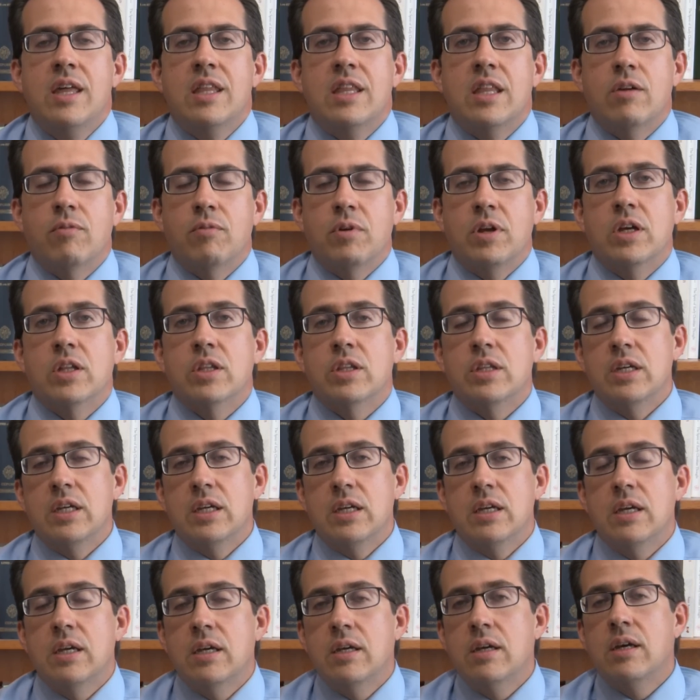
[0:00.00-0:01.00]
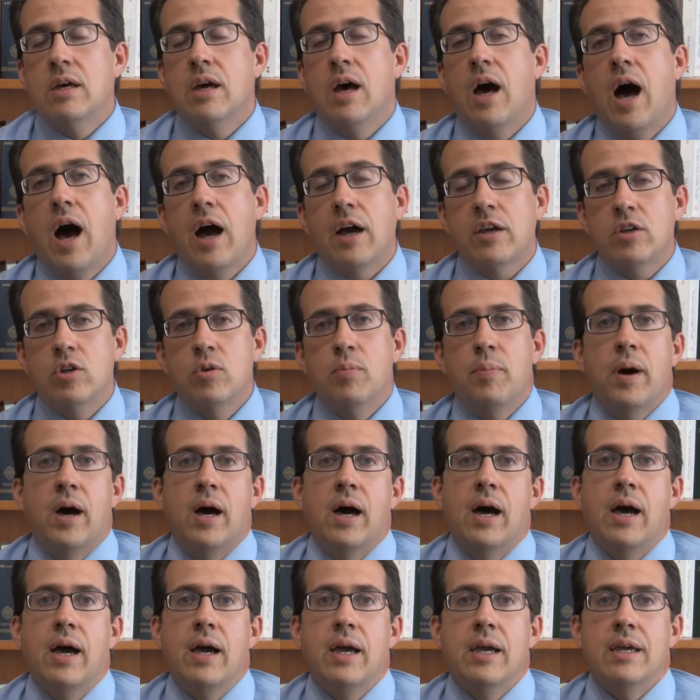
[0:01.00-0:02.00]
that really
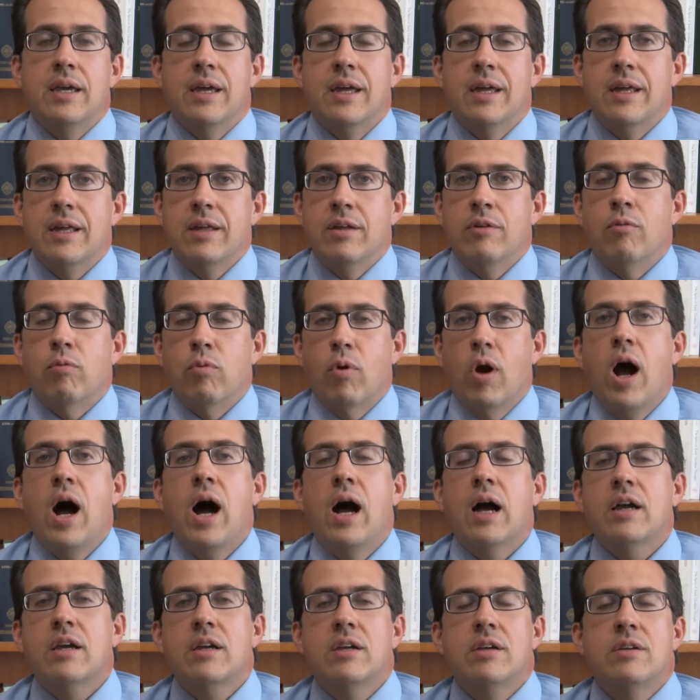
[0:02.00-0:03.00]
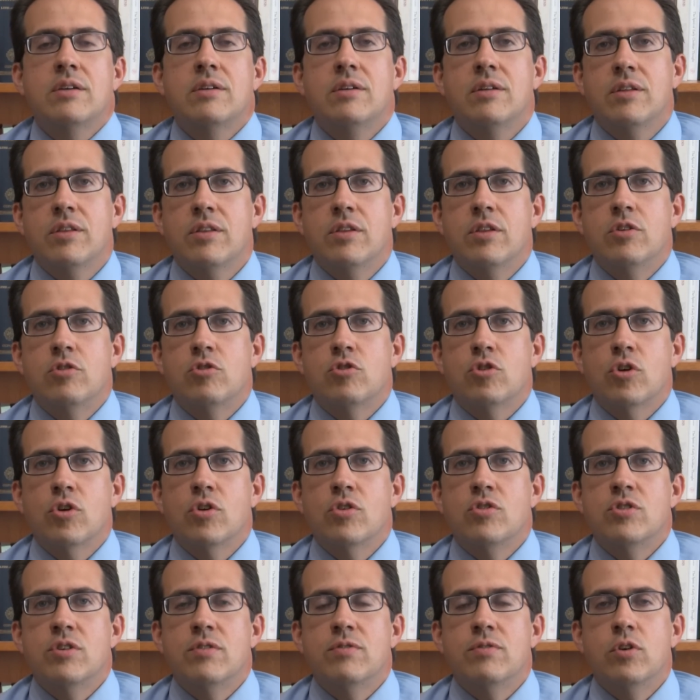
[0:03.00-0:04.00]
occupy and rock the
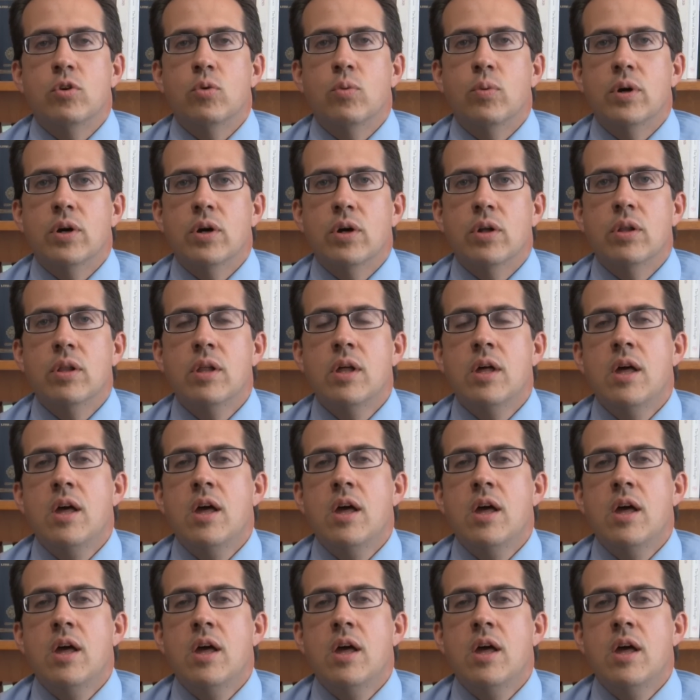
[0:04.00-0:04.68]
church, if you will,